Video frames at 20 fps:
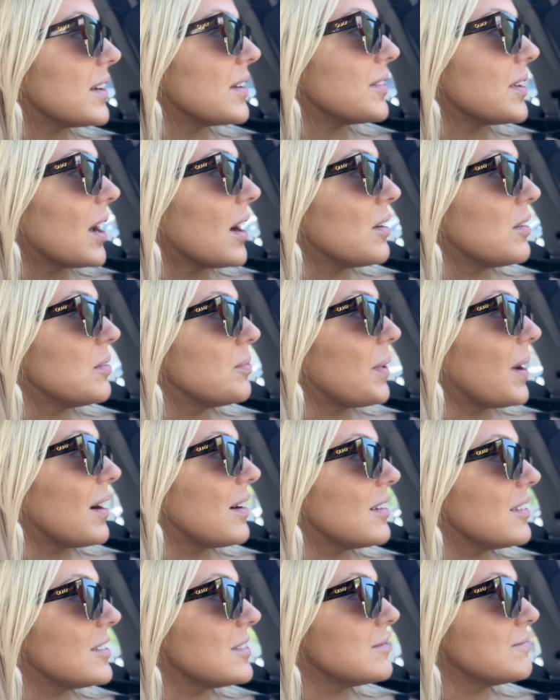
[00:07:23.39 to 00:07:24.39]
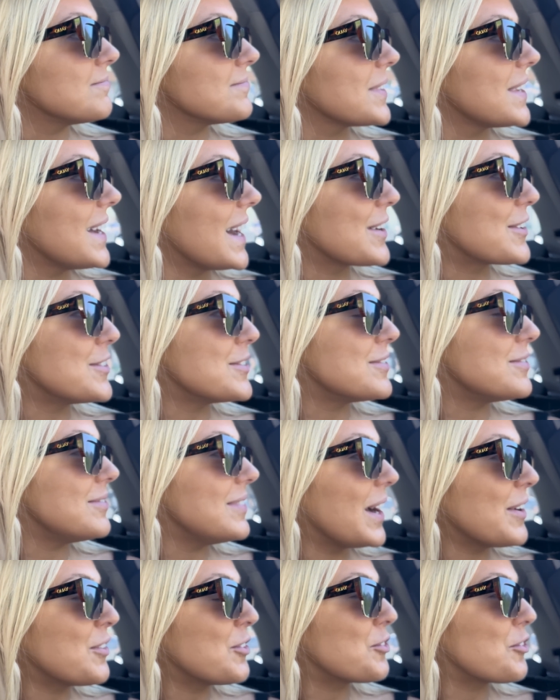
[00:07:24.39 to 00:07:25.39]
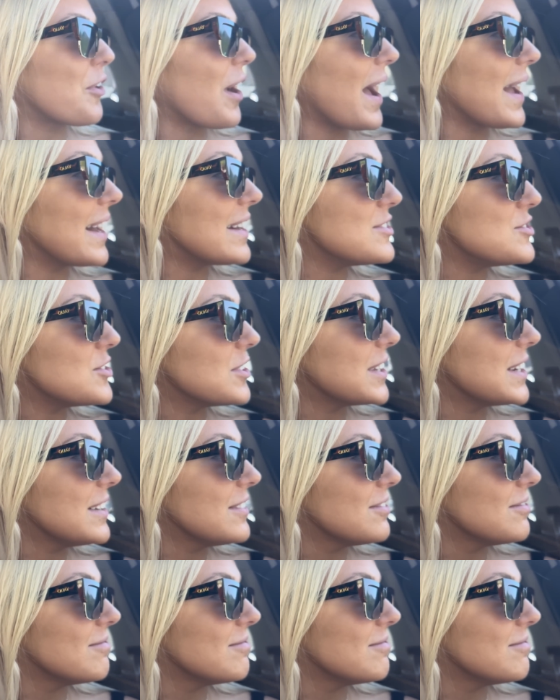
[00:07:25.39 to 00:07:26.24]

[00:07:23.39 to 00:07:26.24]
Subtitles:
I don't know, but I could cry actually.